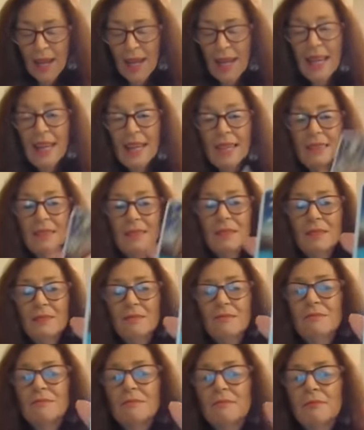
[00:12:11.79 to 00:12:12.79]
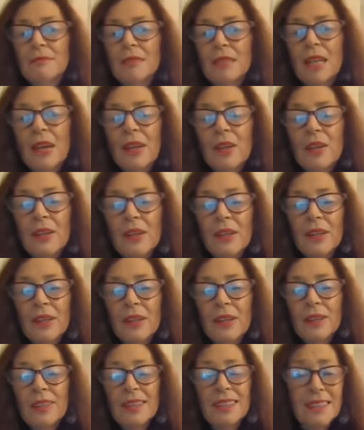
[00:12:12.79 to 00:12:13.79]
And
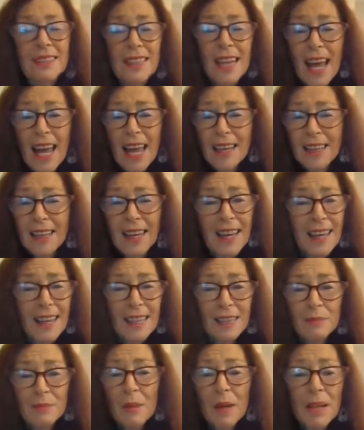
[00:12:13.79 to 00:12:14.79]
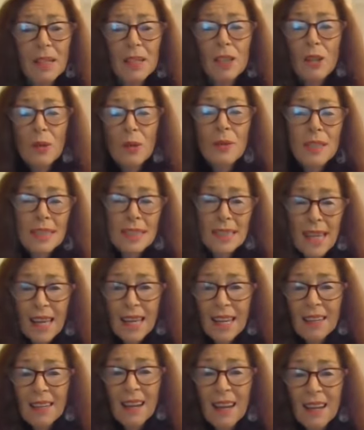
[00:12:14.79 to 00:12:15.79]
the star card, my
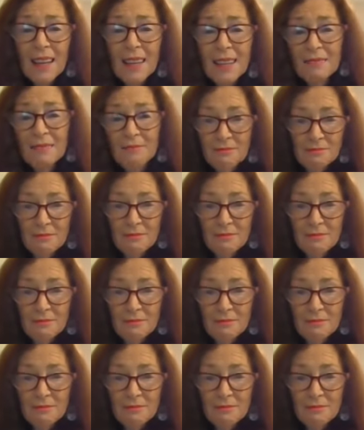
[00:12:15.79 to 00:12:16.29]
USA card.